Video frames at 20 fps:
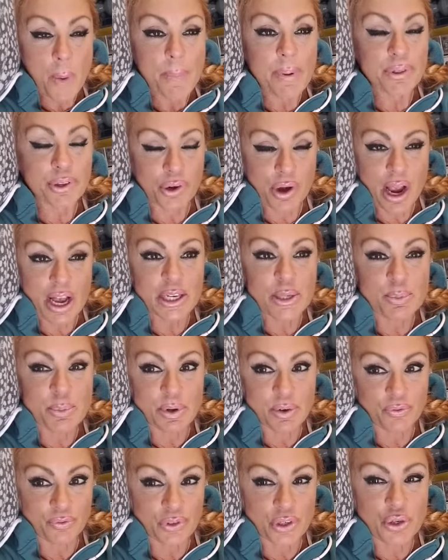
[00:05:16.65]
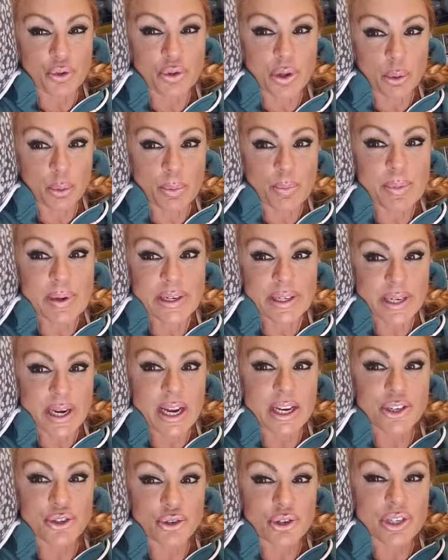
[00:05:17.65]
But there has been a few that have been
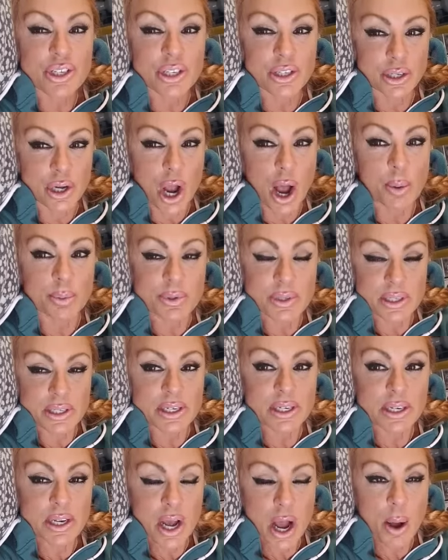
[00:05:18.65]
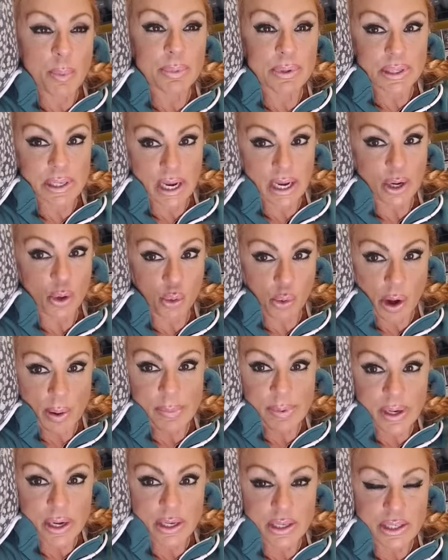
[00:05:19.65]
dangerous that the cops did come and take
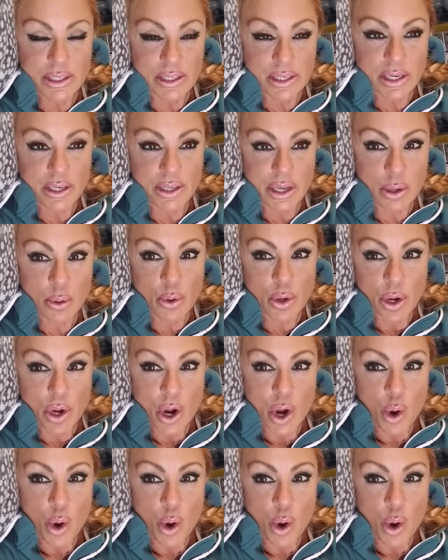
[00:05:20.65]
away because they